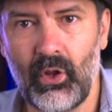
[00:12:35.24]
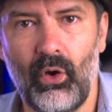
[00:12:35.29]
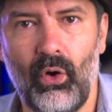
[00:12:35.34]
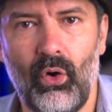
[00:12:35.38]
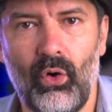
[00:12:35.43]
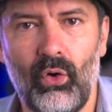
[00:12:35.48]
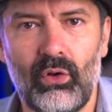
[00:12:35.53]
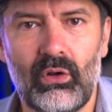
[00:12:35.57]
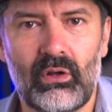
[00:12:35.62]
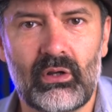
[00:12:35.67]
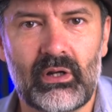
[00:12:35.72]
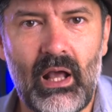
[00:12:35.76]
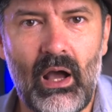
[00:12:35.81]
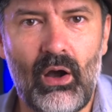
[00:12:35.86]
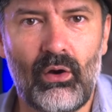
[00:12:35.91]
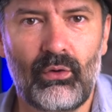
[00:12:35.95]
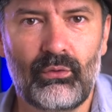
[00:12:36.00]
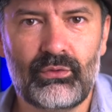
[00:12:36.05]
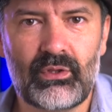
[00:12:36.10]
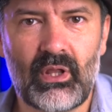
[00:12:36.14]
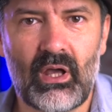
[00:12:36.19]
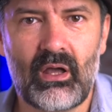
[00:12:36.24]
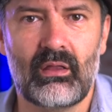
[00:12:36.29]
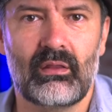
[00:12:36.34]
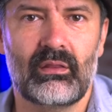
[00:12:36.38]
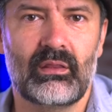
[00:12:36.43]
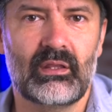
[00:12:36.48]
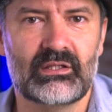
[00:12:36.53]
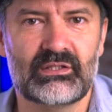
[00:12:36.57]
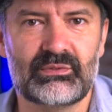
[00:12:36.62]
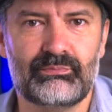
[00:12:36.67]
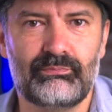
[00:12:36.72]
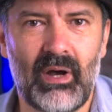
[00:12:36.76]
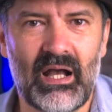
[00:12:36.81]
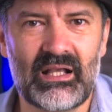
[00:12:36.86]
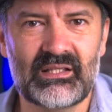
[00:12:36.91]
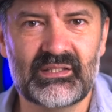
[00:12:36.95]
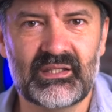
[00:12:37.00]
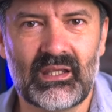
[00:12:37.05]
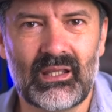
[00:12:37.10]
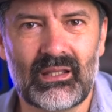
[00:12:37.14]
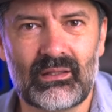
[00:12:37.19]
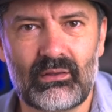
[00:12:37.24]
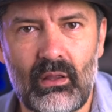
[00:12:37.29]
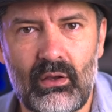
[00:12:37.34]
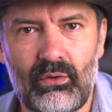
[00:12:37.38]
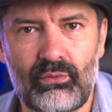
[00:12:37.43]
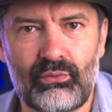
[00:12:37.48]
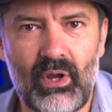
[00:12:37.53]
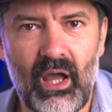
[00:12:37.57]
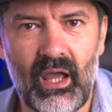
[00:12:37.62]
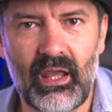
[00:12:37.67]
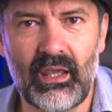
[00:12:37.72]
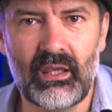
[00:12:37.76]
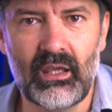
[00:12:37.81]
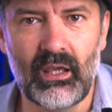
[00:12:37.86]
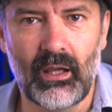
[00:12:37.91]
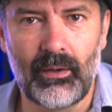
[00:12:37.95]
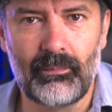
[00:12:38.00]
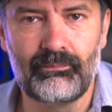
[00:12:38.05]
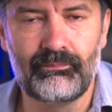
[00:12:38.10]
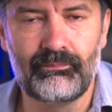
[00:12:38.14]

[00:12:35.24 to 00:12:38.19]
all around this basket right here.